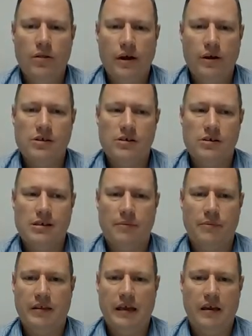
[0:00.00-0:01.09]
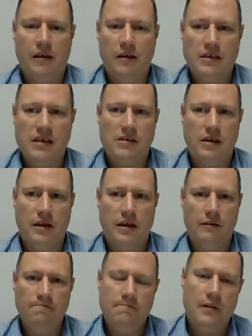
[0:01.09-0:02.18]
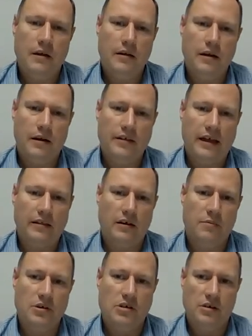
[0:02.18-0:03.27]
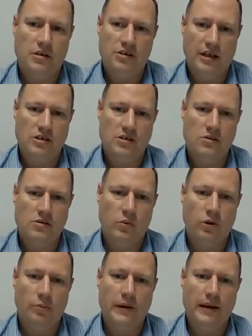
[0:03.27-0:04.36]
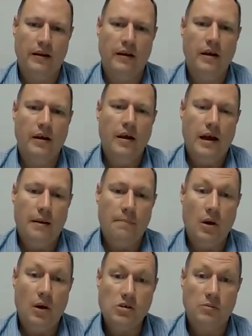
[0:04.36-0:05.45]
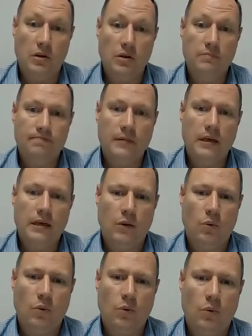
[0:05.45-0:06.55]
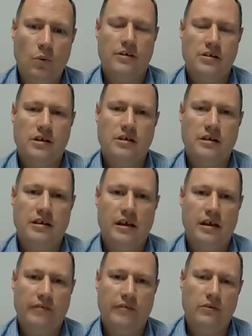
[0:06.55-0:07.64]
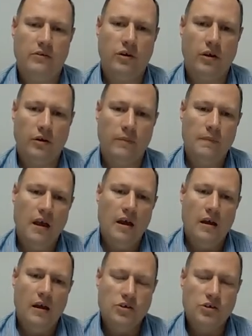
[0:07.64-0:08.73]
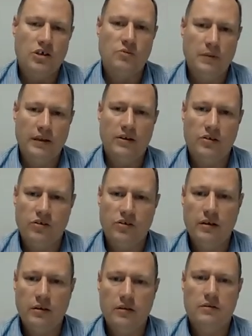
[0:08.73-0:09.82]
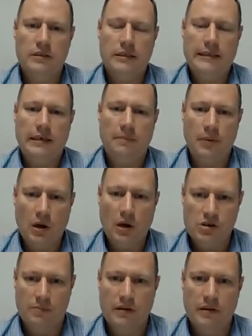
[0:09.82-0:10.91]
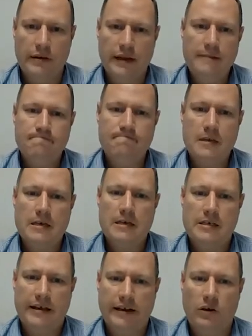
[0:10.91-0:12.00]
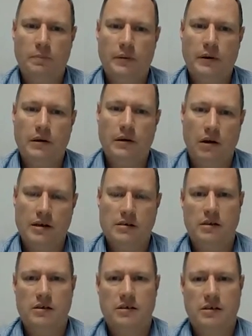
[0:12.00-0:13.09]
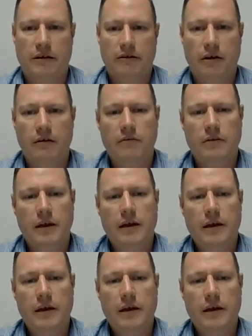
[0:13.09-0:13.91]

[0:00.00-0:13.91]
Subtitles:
Those are some of the indicia that the Commissioner says will be possible without a CGT event. So a trust split is still a possibility to help clients in this scenario,